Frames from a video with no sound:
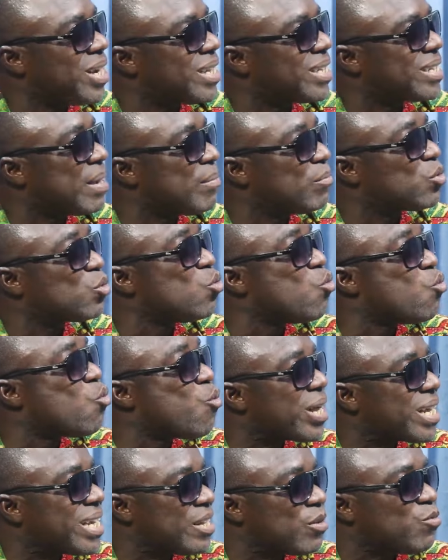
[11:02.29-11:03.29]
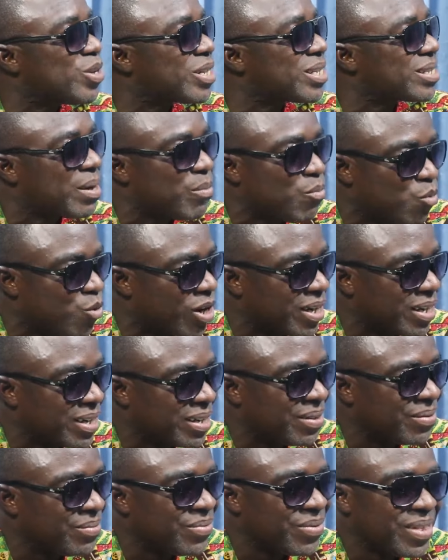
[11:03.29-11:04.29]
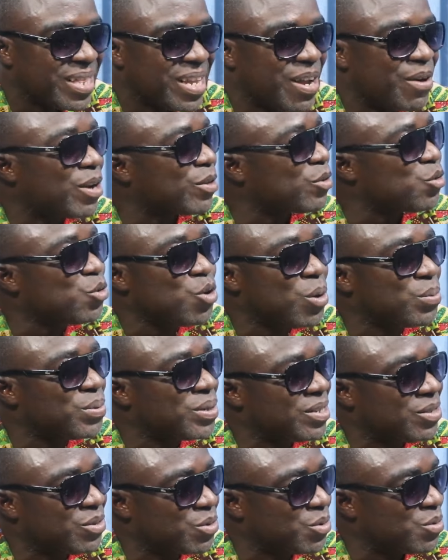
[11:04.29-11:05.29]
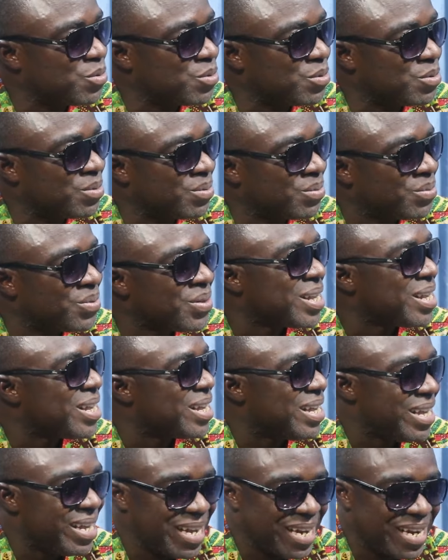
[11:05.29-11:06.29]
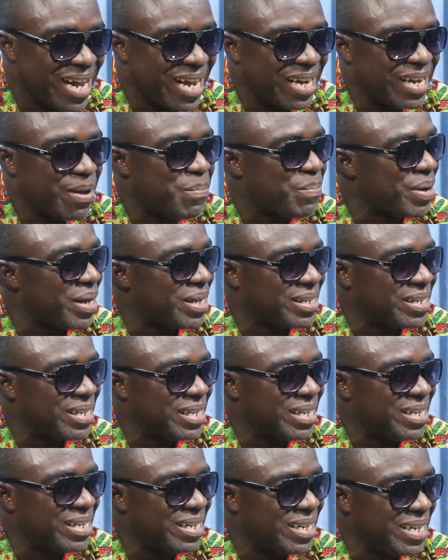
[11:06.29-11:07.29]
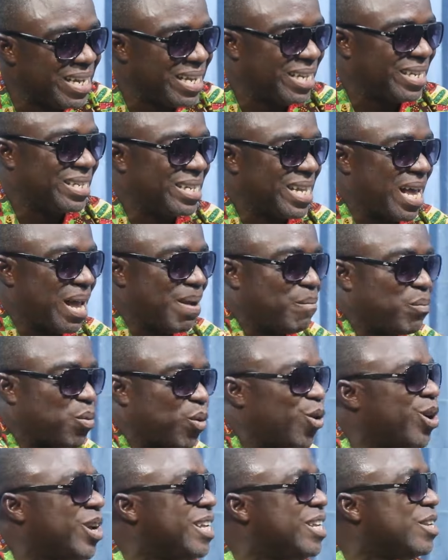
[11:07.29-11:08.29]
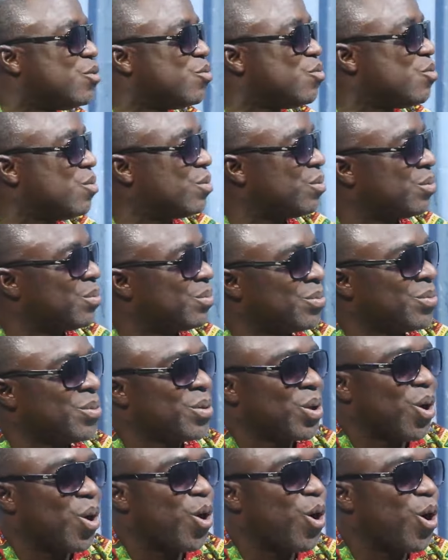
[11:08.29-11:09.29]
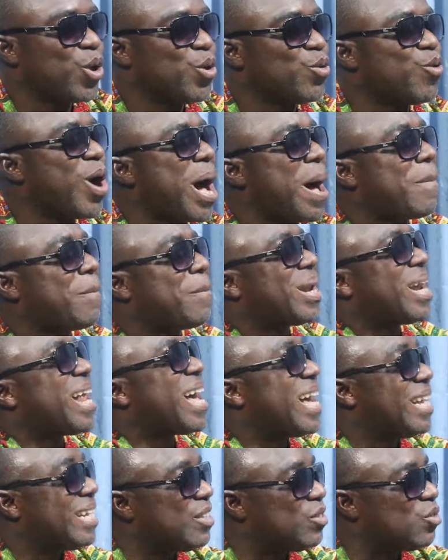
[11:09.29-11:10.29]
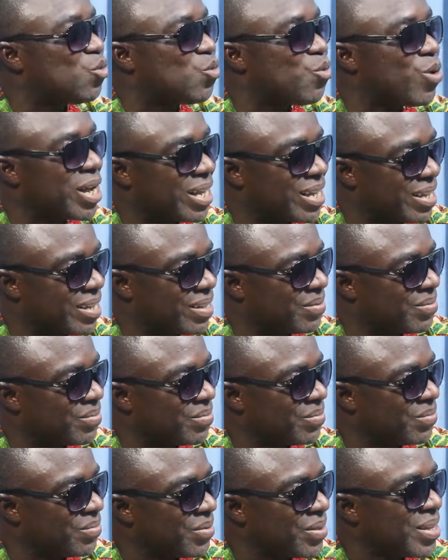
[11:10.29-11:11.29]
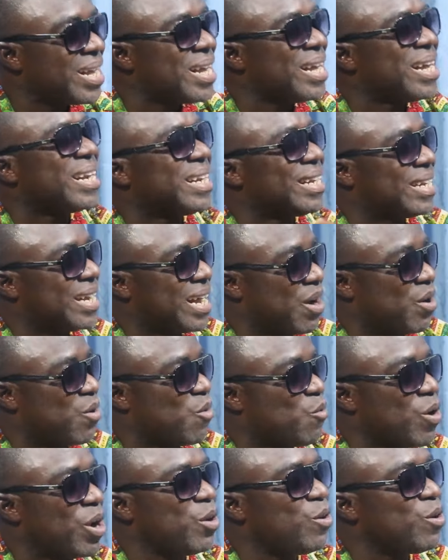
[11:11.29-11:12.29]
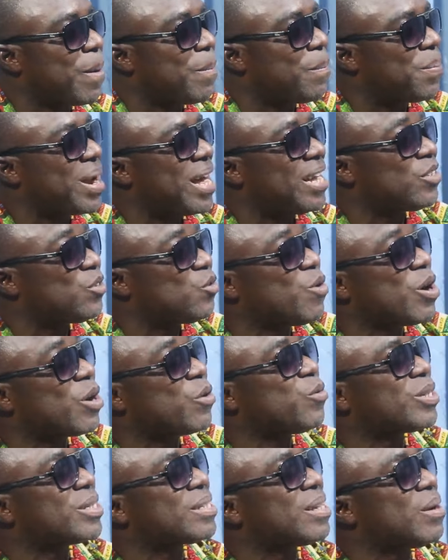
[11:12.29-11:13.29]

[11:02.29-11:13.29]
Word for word: When it comes to working with someone, there are two options. Okay. Either the person is employing you or you are applying to work. Now, when you apply to work with